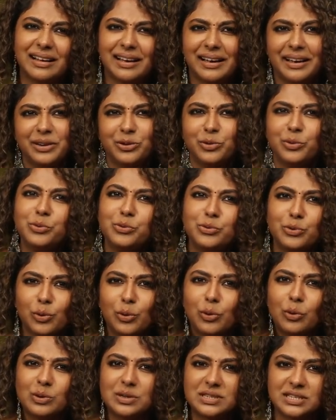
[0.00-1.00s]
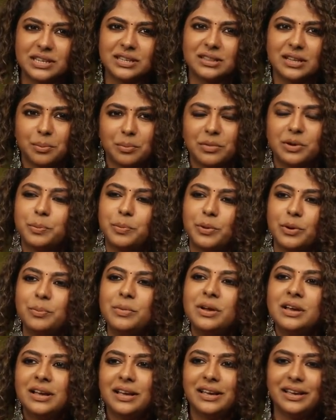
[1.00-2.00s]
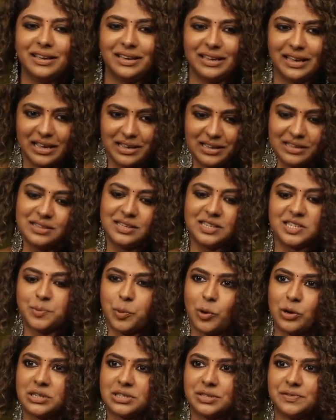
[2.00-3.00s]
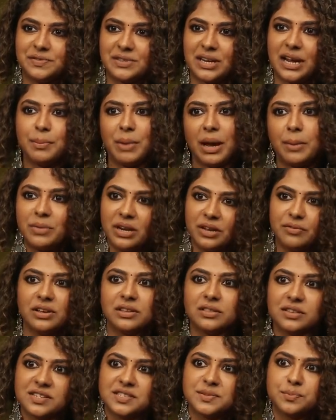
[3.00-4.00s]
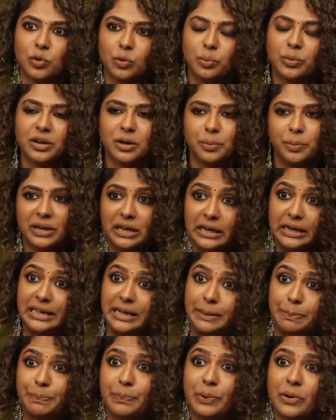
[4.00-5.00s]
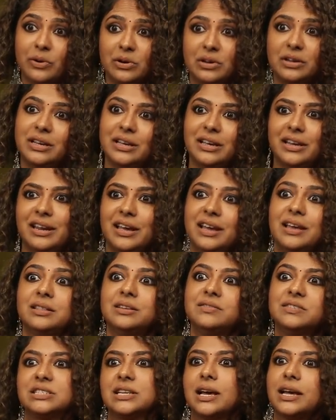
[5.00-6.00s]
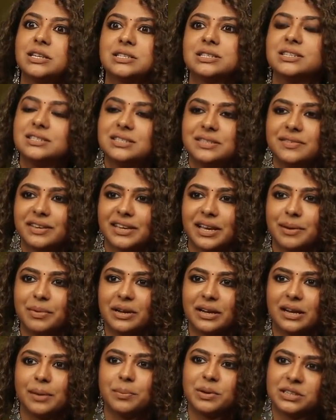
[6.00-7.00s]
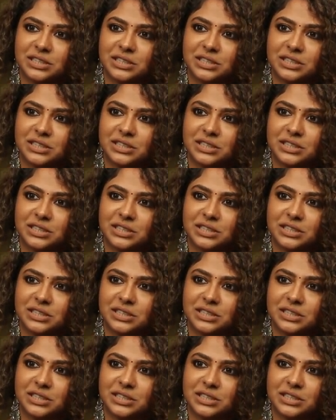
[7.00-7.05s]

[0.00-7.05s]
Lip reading: I don't know. See, namlupam at this point of time, I'm living this moment. Appo enikku ippo ingane nu vicharichittu jeevikkan pattilla.